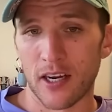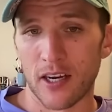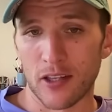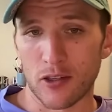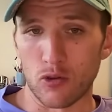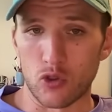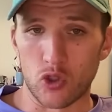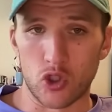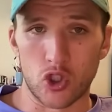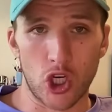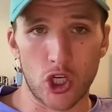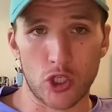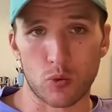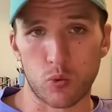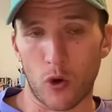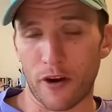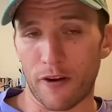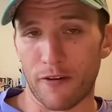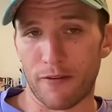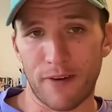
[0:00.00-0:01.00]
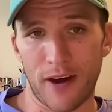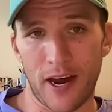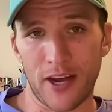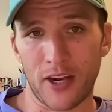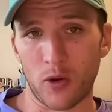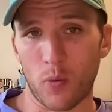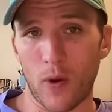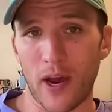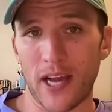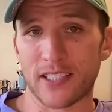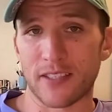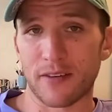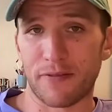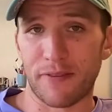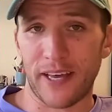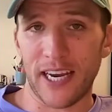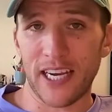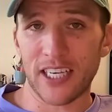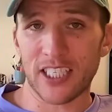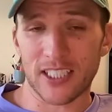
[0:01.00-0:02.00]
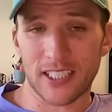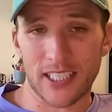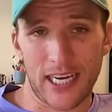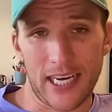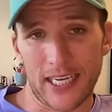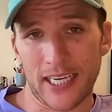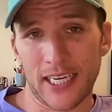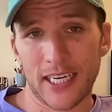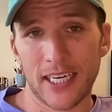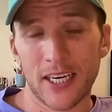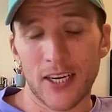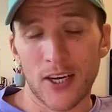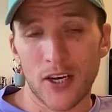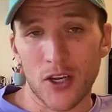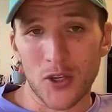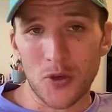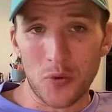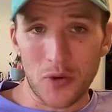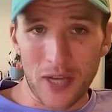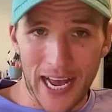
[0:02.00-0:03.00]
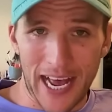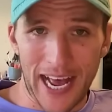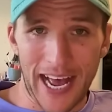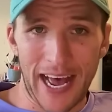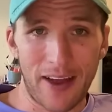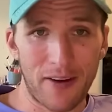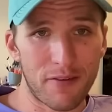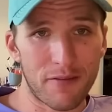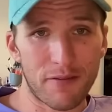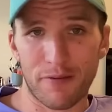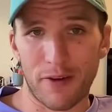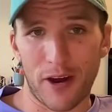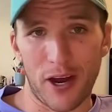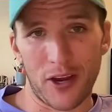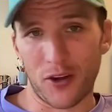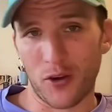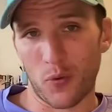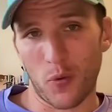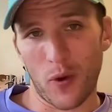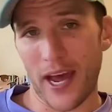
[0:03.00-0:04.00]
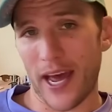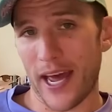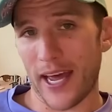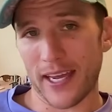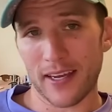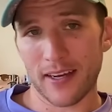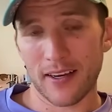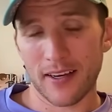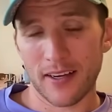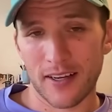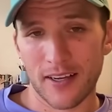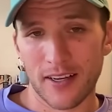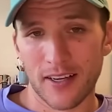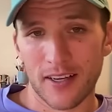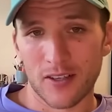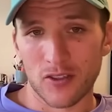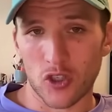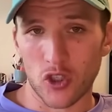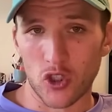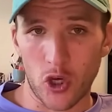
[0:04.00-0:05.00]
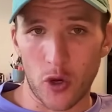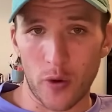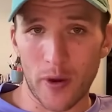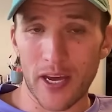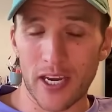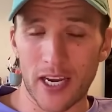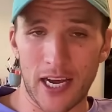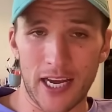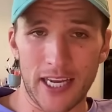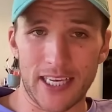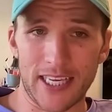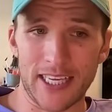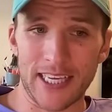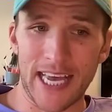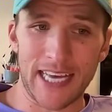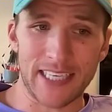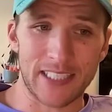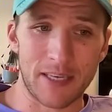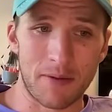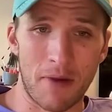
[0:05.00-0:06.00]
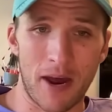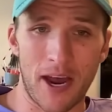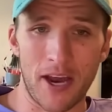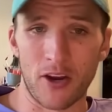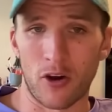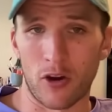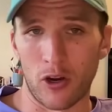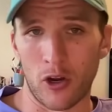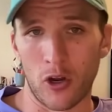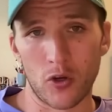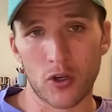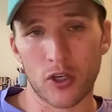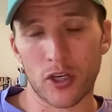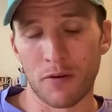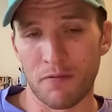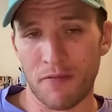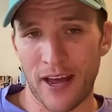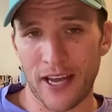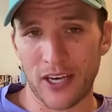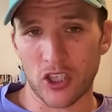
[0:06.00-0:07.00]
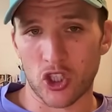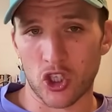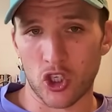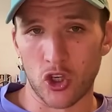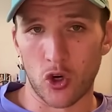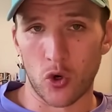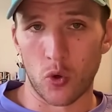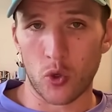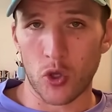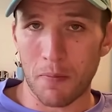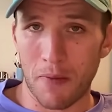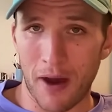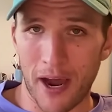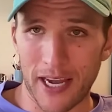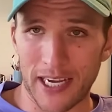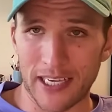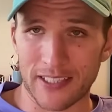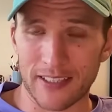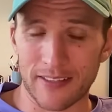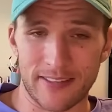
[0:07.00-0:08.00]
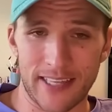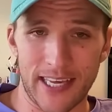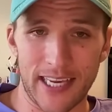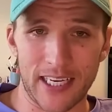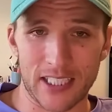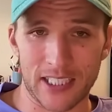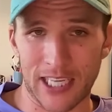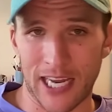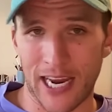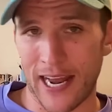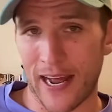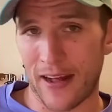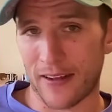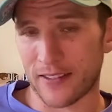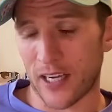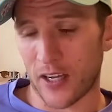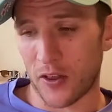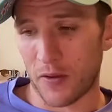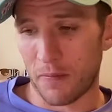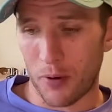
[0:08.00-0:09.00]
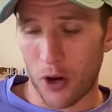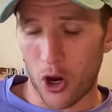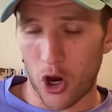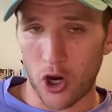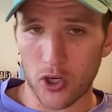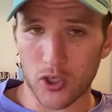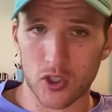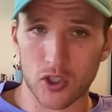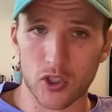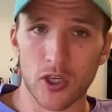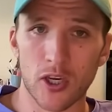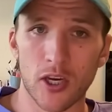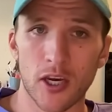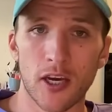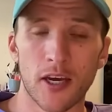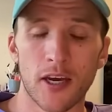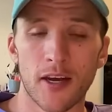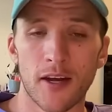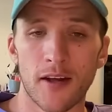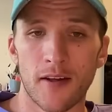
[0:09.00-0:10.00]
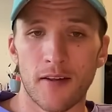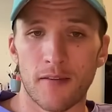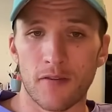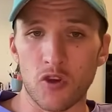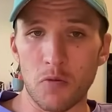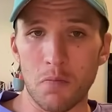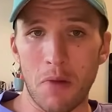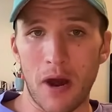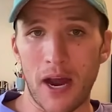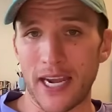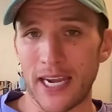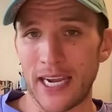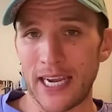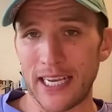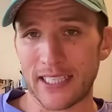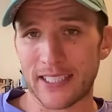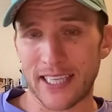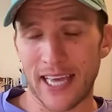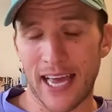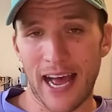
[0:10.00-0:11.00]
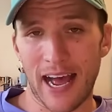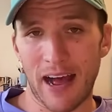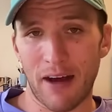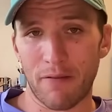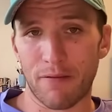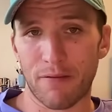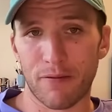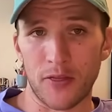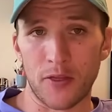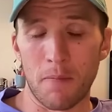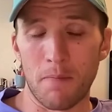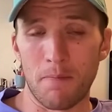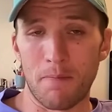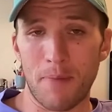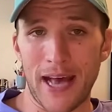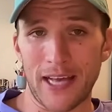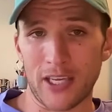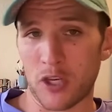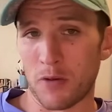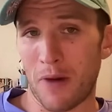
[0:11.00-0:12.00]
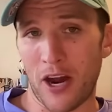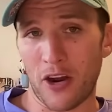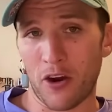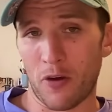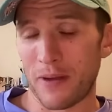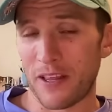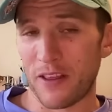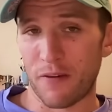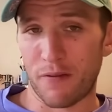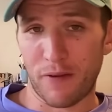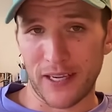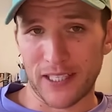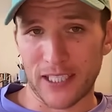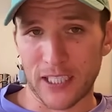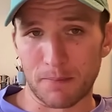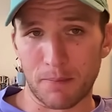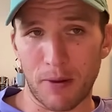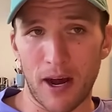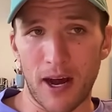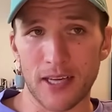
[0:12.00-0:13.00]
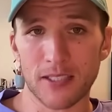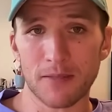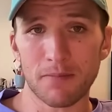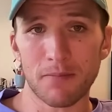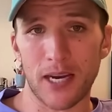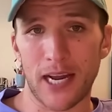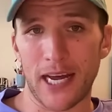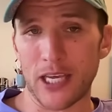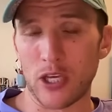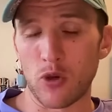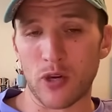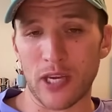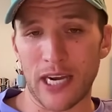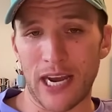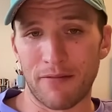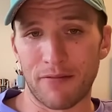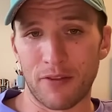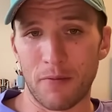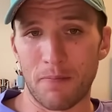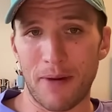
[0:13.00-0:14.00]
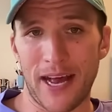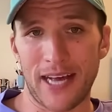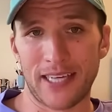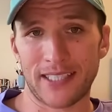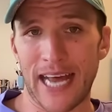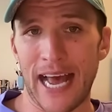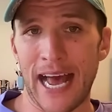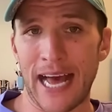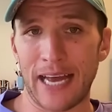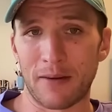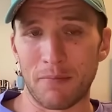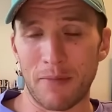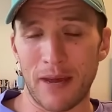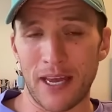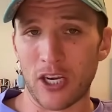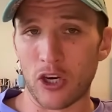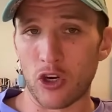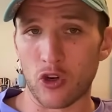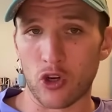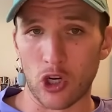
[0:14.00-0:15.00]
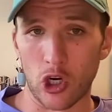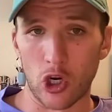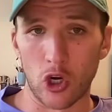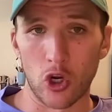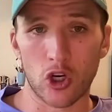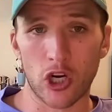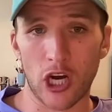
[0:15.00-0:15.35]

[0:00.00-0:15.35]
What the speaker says: you just want to find a way to finish, it's like you can find a way to do it. Like, yes, it might not look conventional. You might need to think slightly outside the box. You might need to have you might not be the fittest person, but like you can have the best admin and you can look